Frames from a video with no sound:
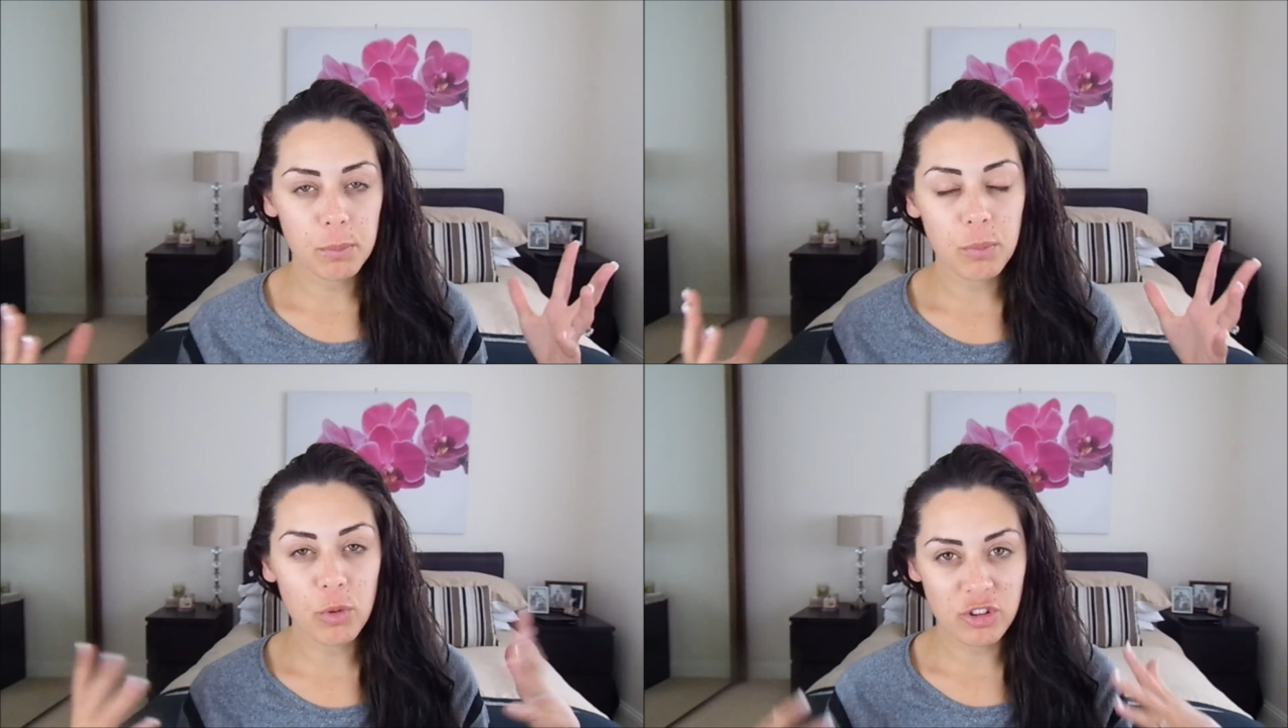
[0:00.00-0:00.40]

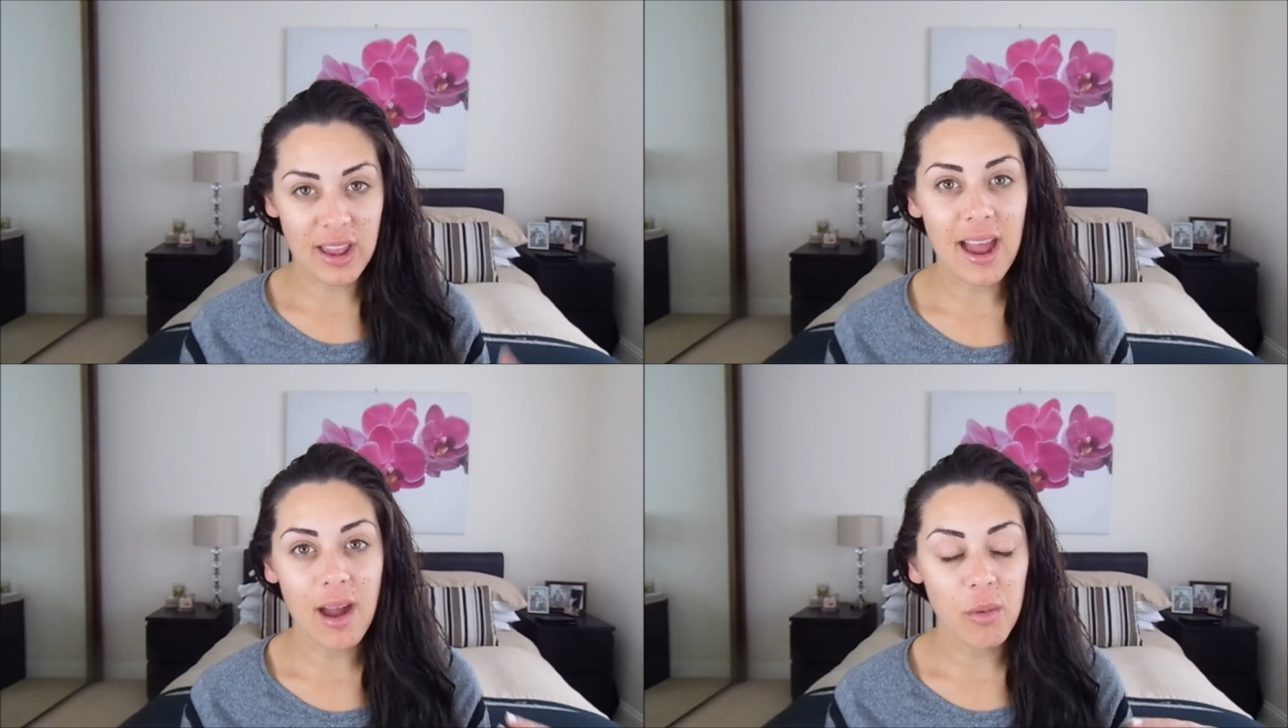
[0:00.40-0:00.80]
wash it
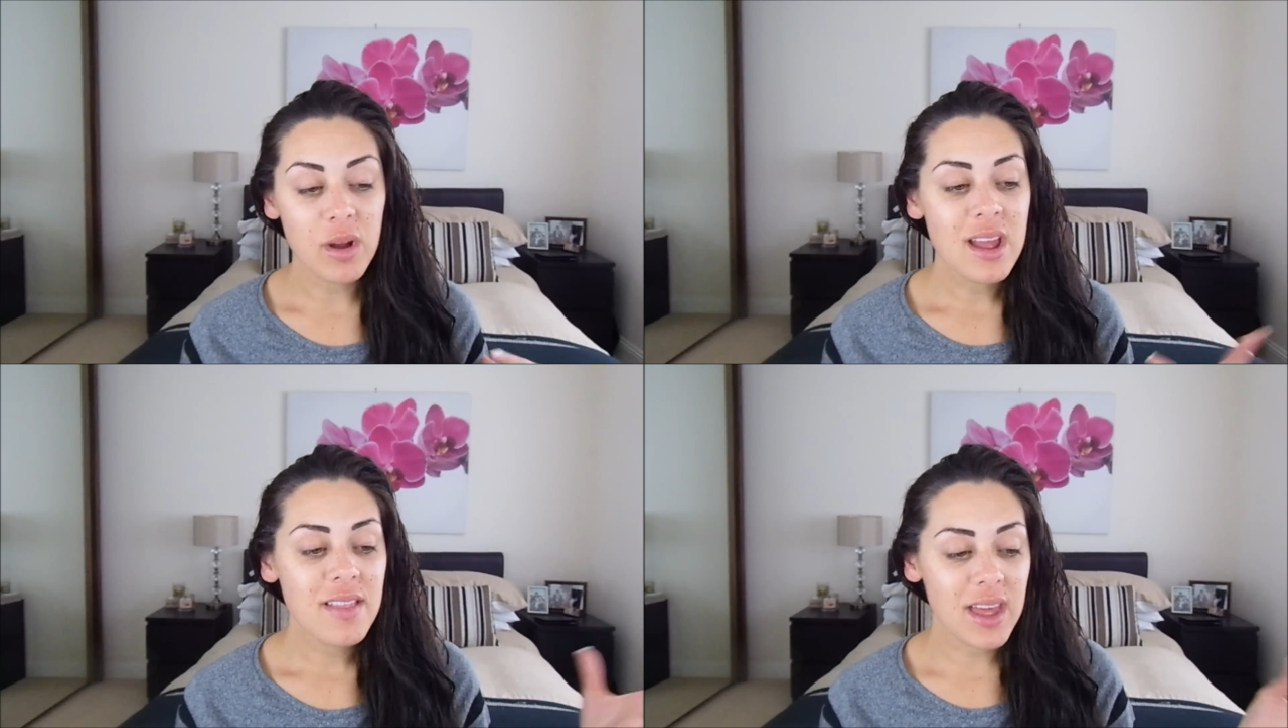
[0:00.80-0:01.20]
out,
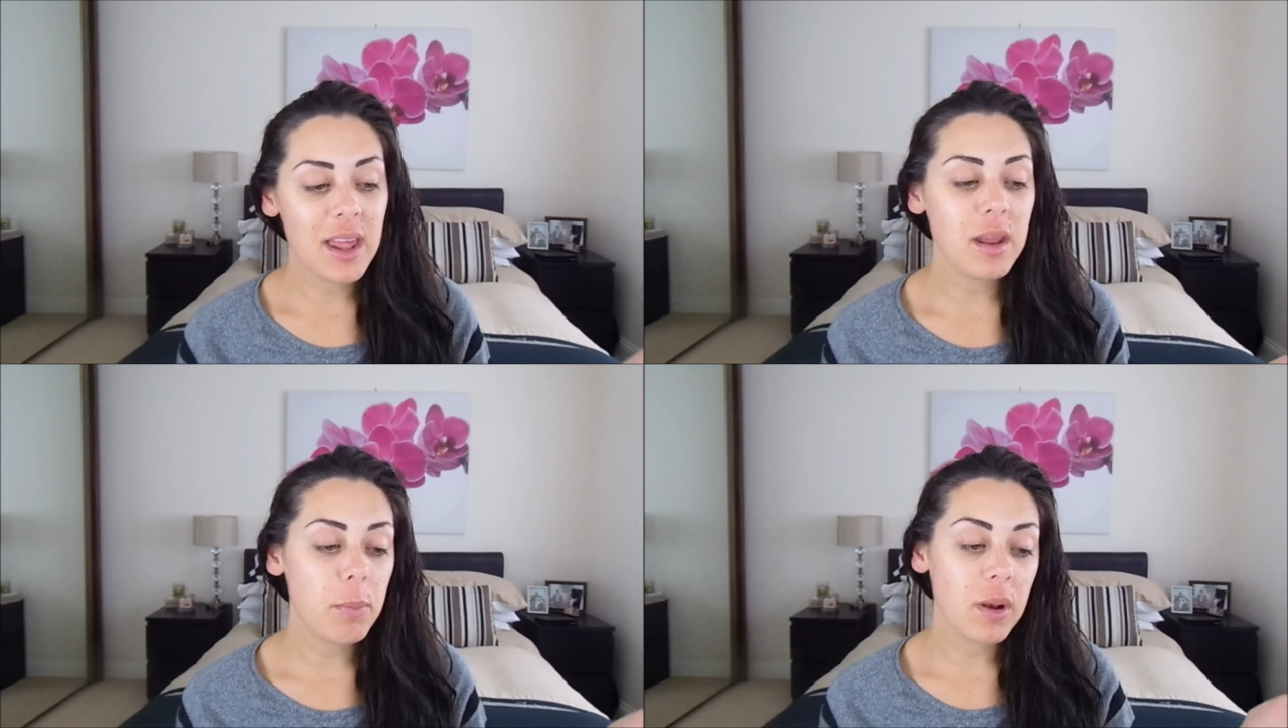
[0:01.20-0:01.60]

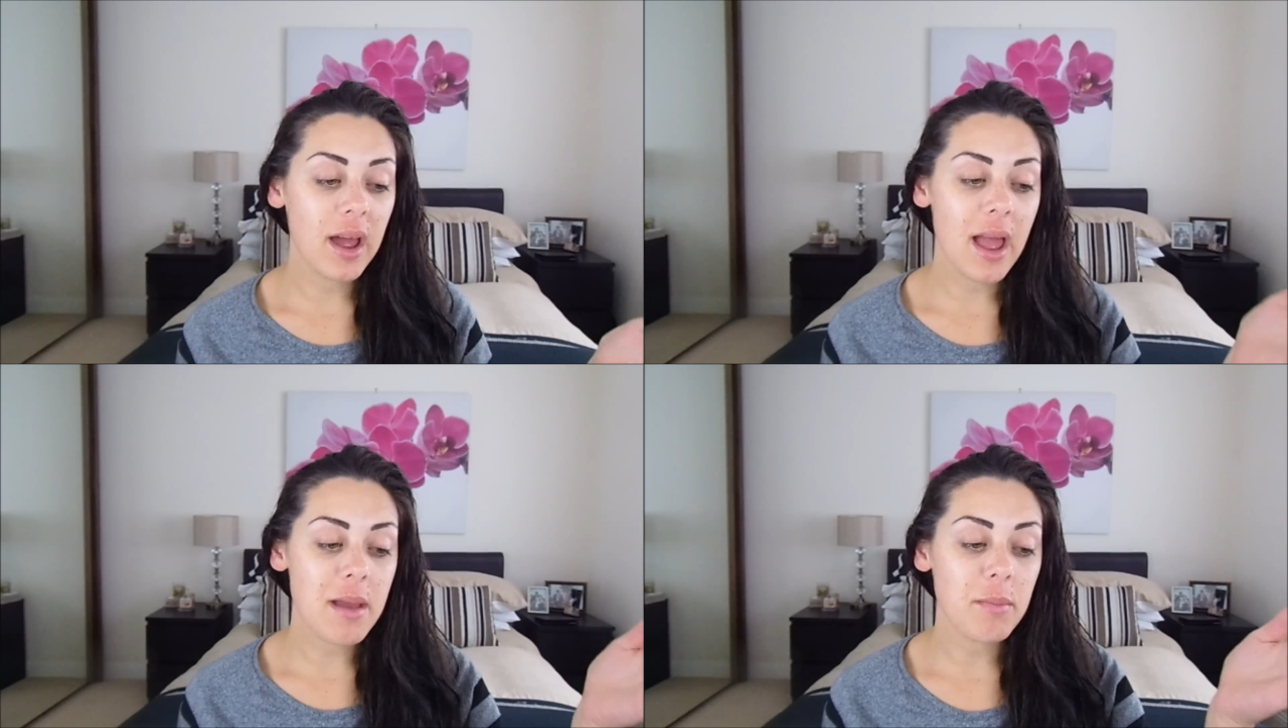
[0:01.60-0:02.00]
then
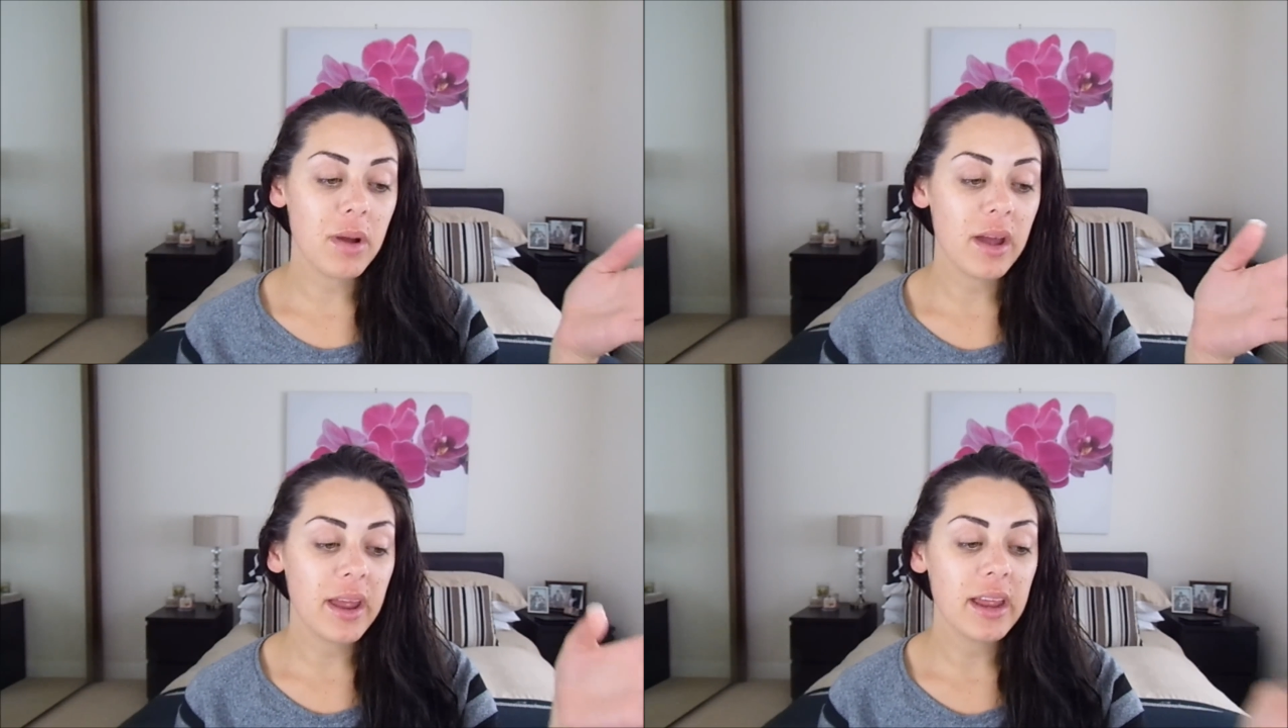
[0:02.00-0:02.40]
apply
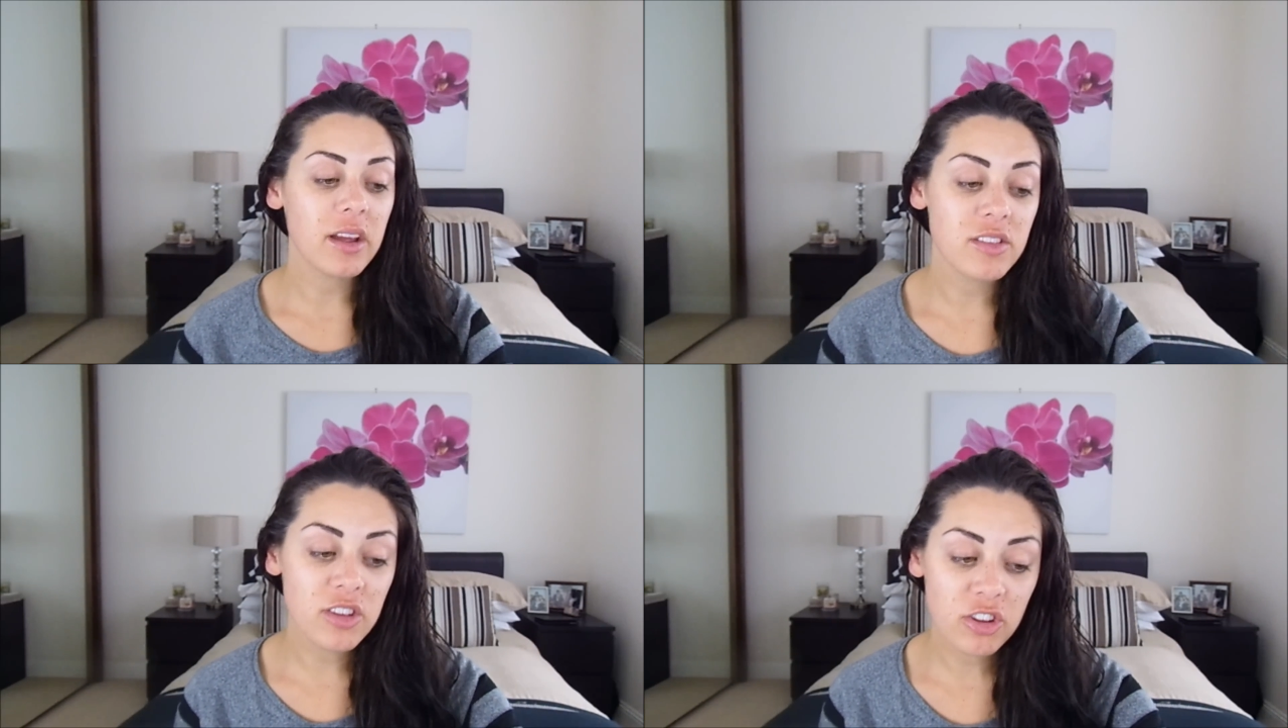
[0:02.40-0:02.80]
my
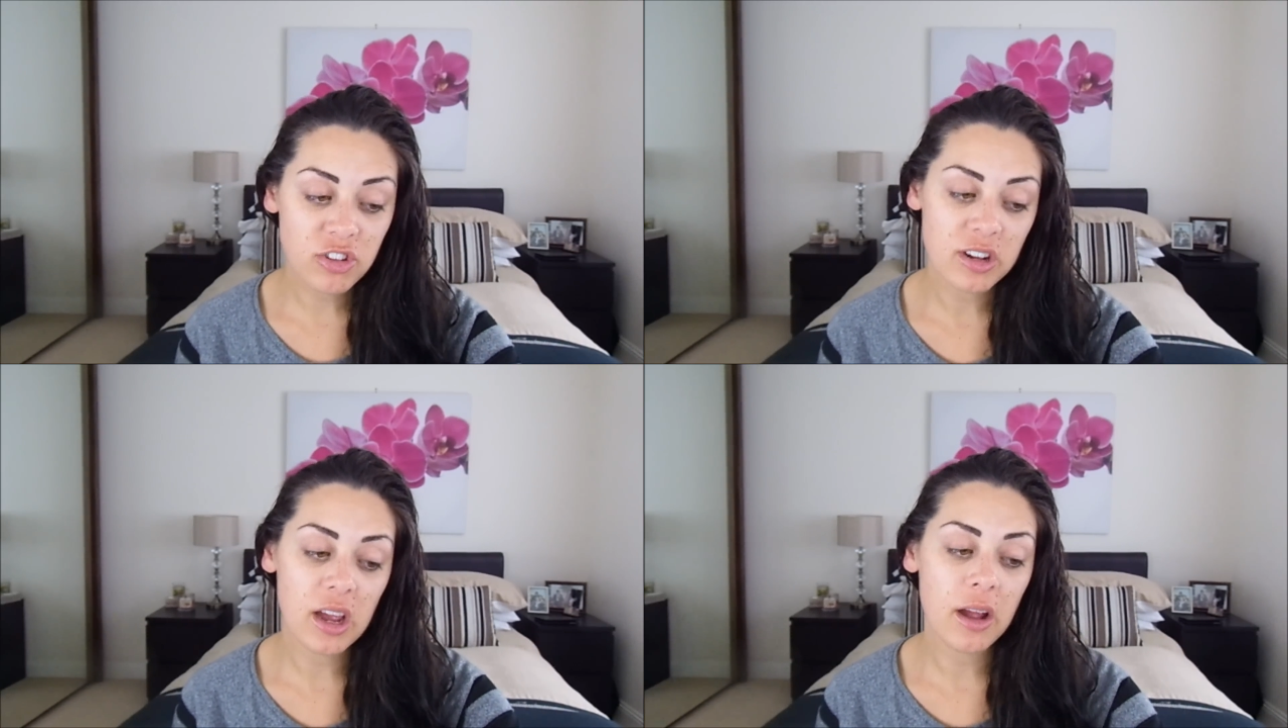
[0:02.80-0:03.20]

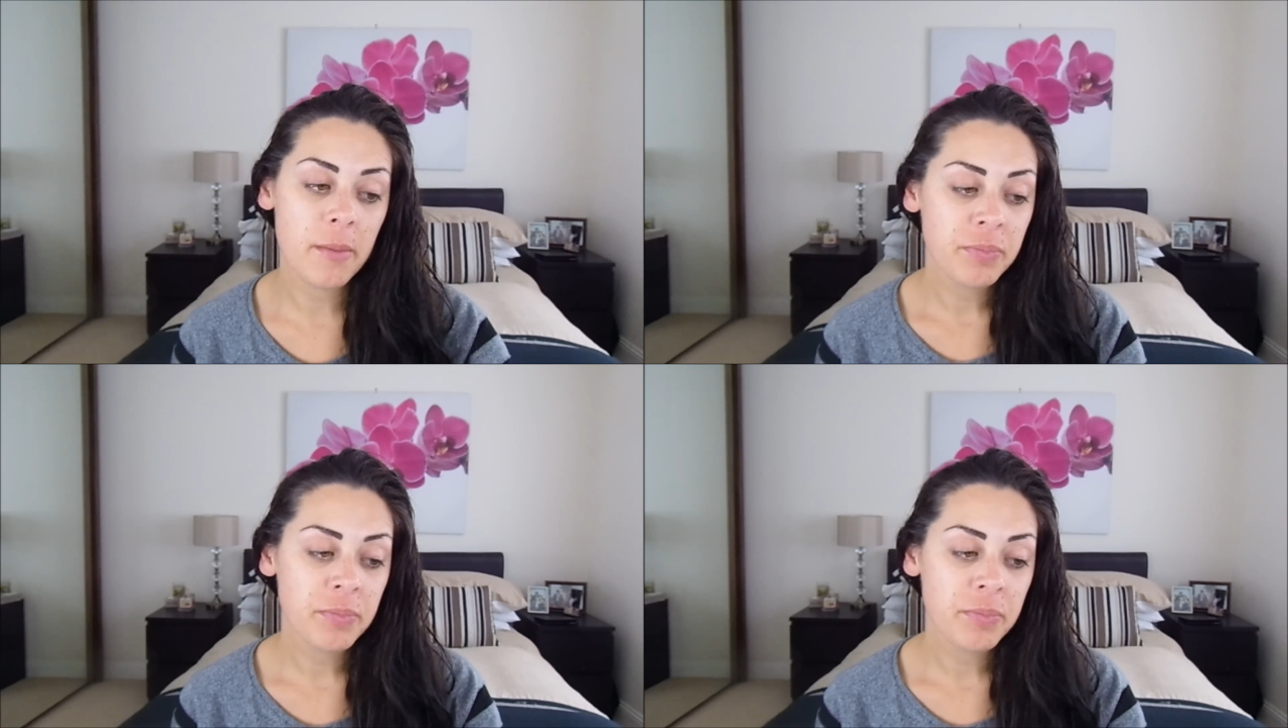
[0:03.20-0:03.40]
conditioner.